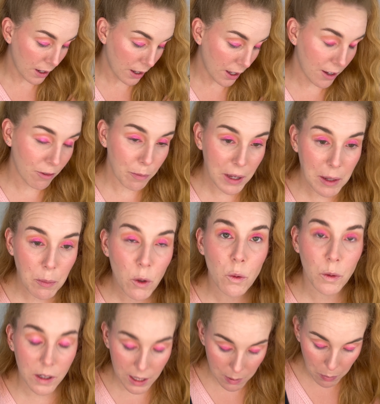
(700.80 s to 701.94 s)
If people
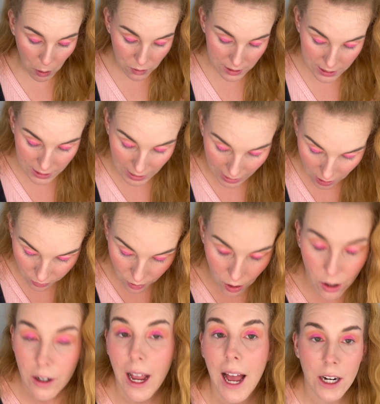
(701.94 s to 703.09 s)
really posted how
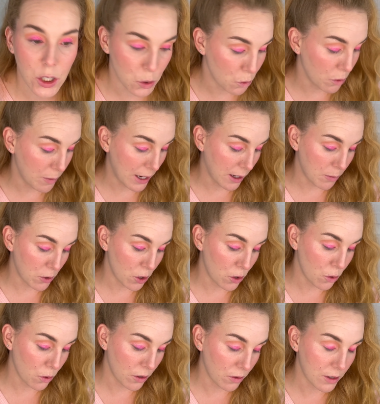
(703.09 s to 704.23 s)
long actual makeup
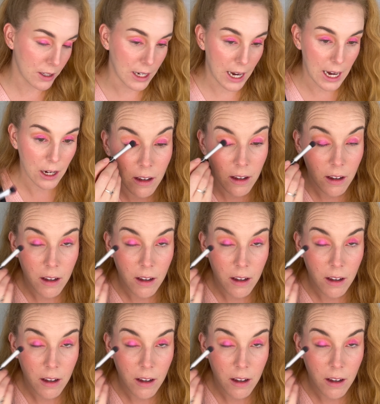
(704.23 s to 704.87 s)
tutorials take,